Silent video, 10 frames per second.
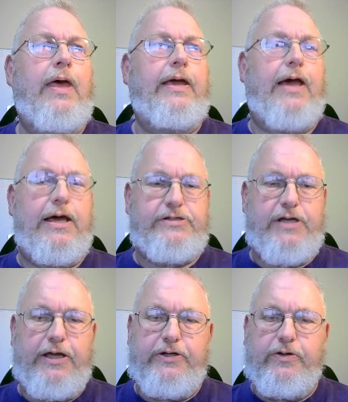Hey guys, how
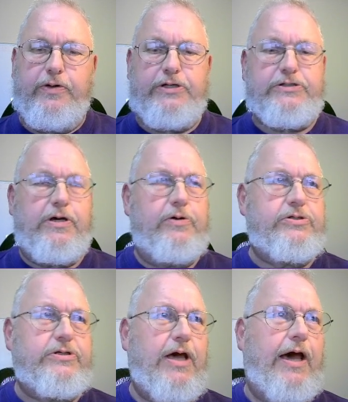you doing? It's
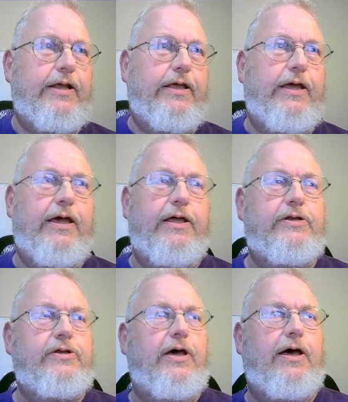Coach Scott
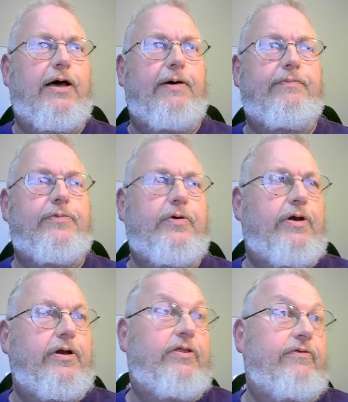again, doing
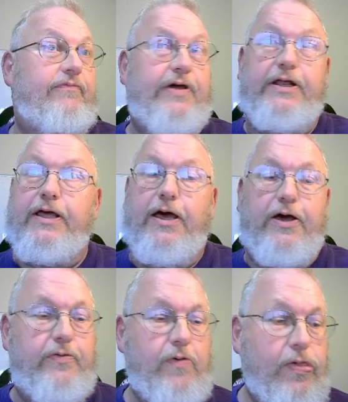another
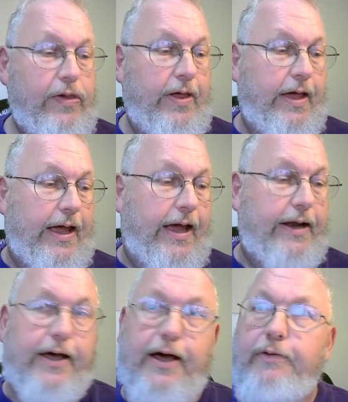video,
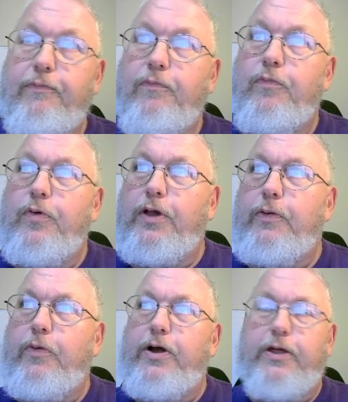and really
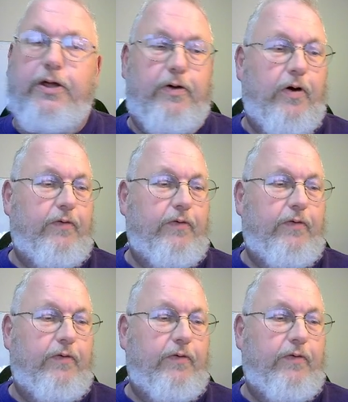wanted to go